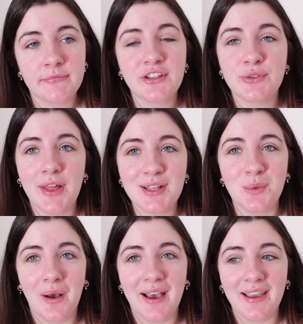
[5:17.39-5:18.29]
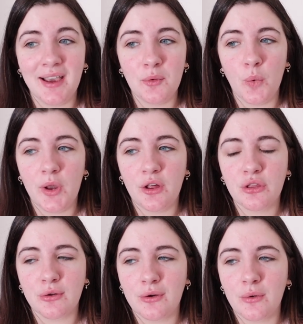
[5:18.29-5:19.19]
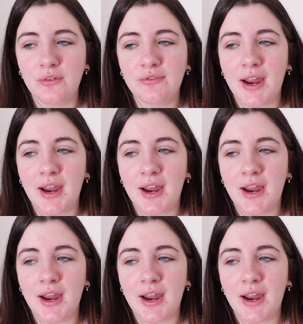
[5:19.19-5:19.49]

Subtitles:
So that's why I'm going through and